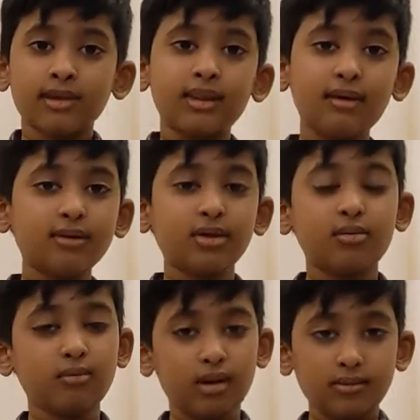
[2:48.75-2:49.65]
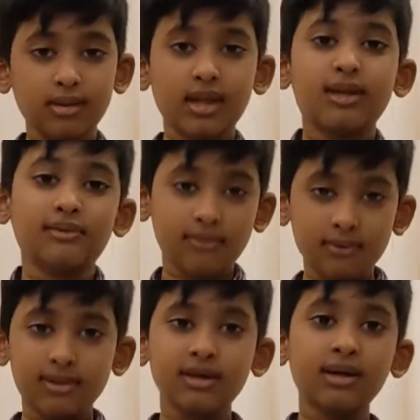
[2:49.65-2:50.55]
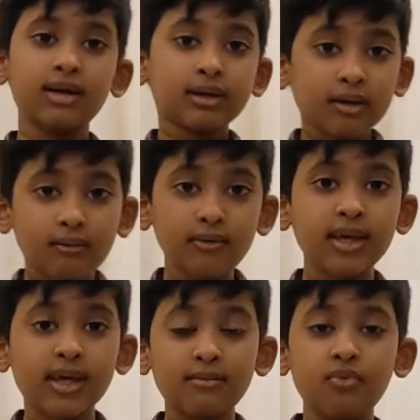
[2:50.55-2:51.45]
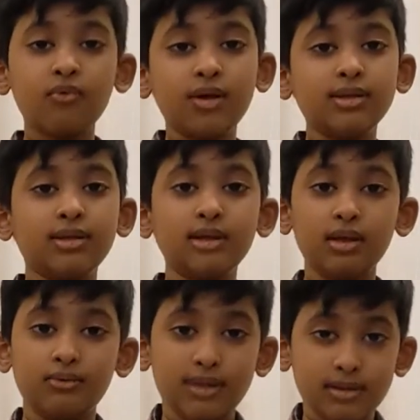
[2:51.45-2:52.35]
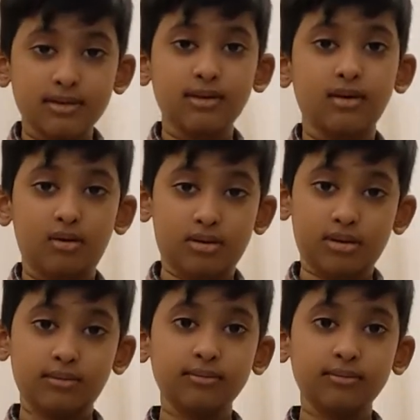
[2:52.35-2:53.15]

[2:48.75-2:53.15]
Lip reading: Now we talk about net force, we can move on to Newton's laws.